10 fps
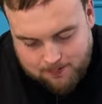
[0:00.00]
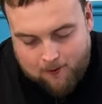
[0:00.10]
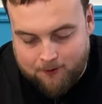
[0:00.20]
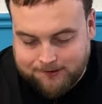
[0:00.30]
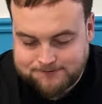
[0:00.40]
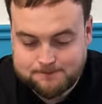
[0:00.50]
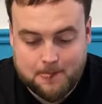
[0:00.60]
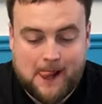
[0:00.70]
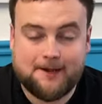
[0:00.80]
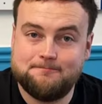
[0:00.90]
Oh,
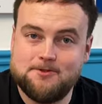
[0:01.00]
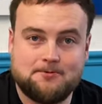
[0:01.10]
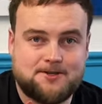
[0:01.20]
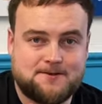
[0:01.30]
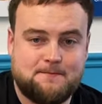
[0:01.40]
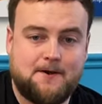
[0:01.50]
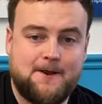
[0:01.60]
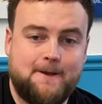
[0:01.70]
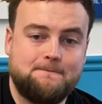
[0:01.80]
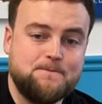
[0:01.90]
and I'm not
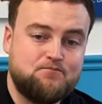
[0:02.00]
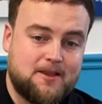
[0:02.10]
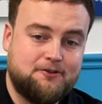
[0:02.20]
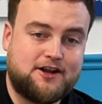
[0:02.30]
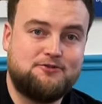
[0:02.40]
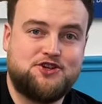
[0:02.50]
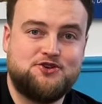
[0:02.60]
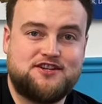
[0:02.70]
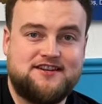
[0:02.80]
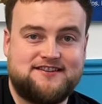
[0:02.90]
disappointed. Look how
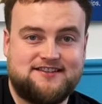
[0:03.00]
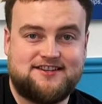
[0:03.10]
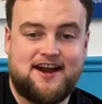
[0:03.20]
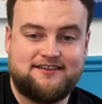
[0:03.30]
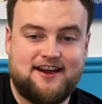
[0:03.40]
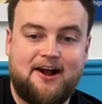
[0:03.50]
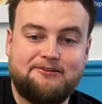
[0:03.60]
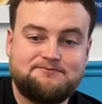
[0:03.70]
juicy it is inside that.